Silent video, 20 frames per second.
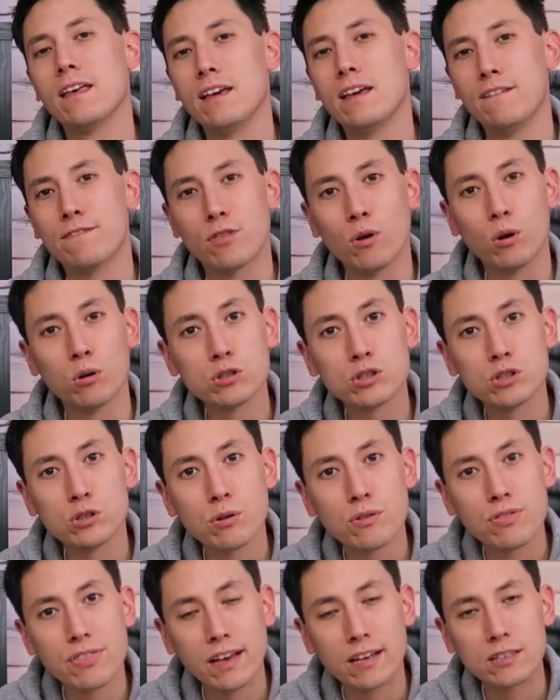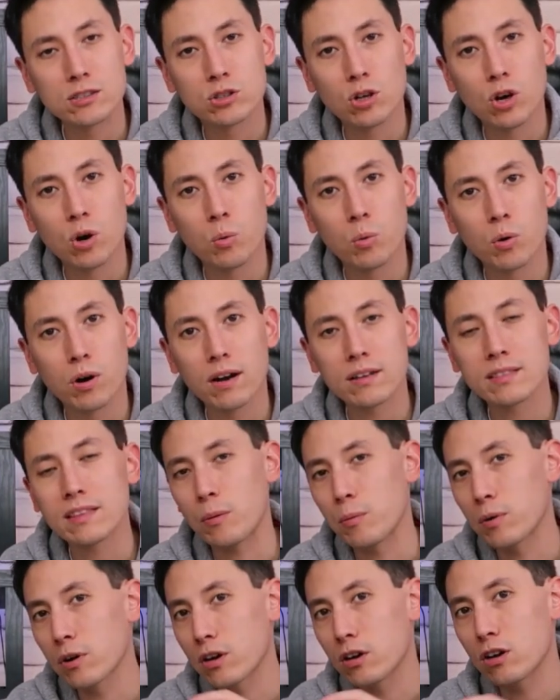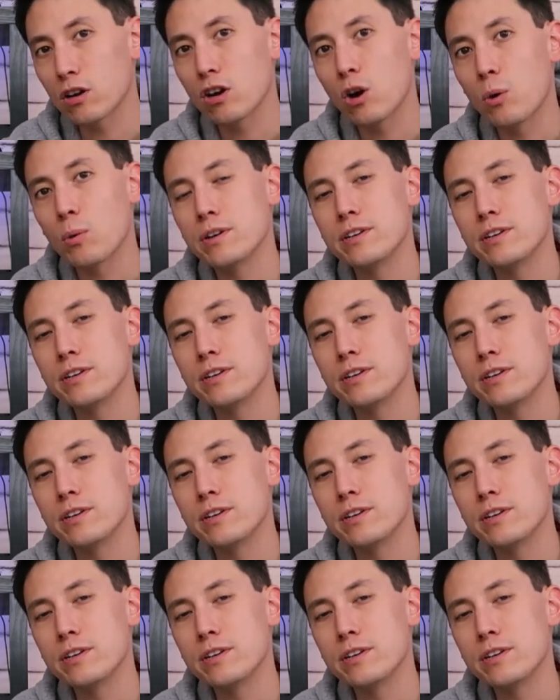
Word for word: If those two things don't work, then we're gonna go